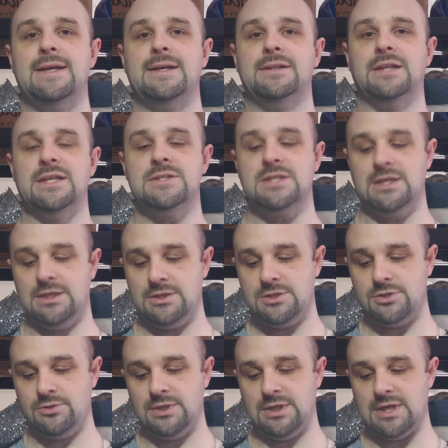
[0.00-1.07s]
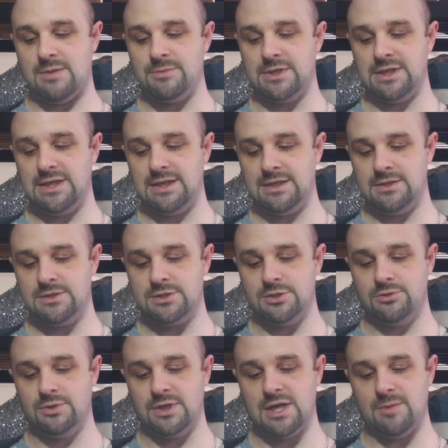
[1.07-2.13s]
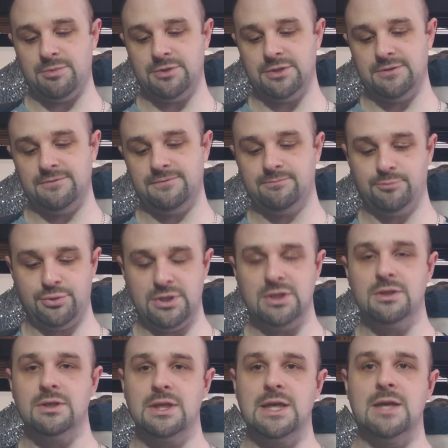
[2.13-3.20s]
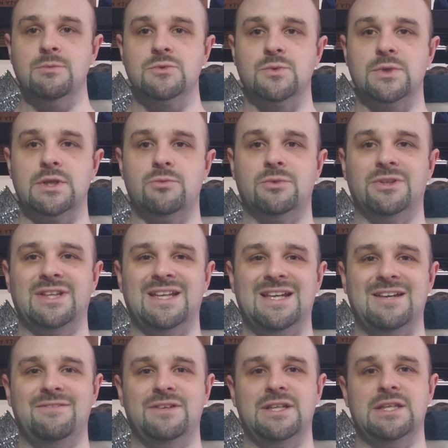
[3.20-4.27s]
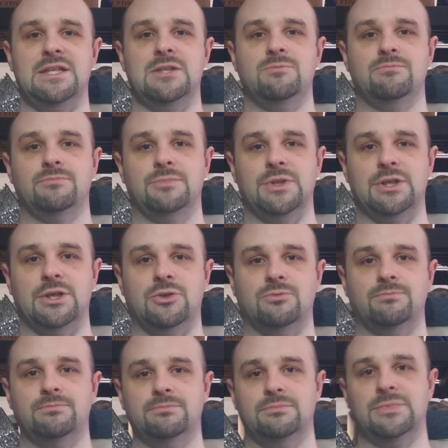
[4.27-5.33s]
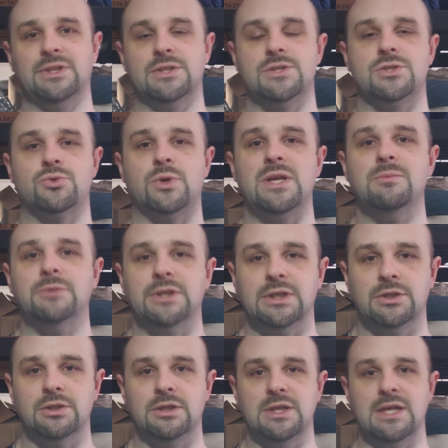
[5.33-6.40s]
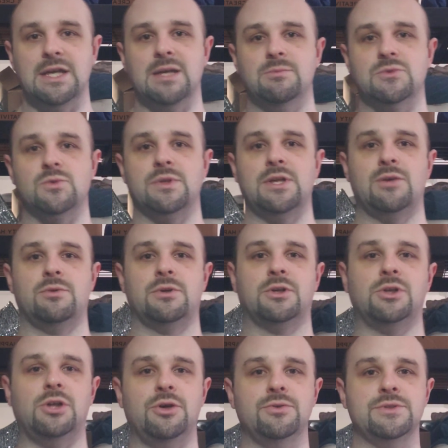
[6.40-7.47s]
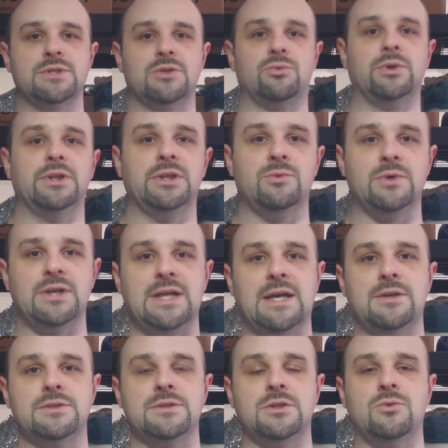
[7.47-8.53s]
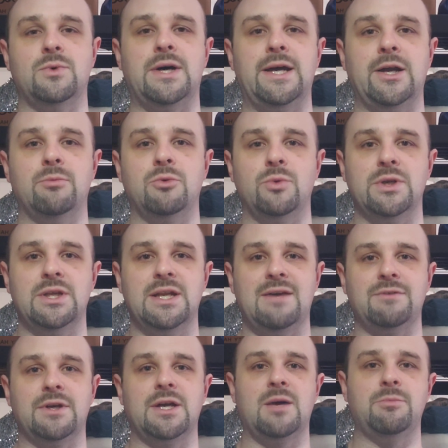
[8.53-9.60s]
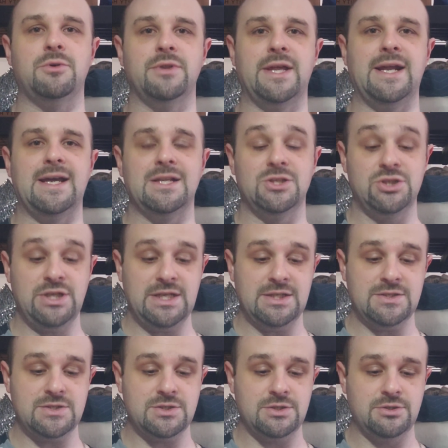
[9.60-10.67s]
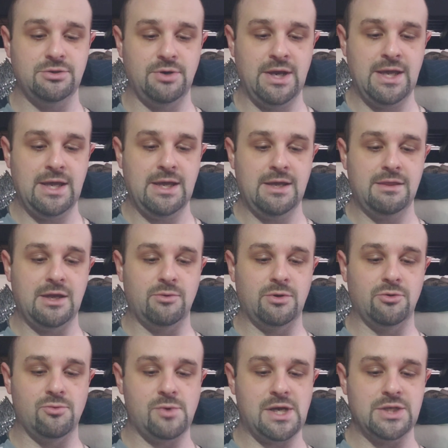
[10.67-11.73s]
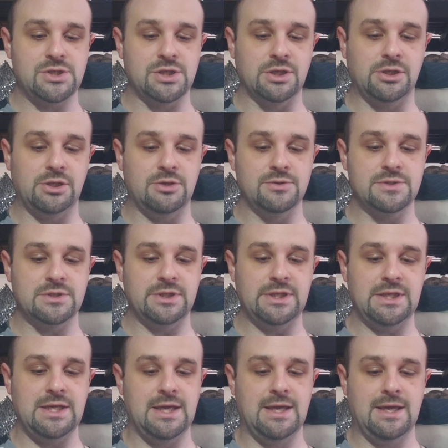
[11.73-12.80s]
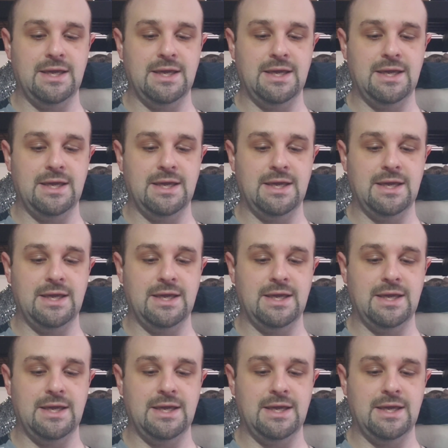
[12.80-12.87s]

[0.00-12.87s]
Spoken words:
let's get into it. I'm going to get into a couple of pretty good games. We didn't really have any, extremely good games where they were close and really went down to the wire, but we did have a couple that had a chance to that we were watching closely.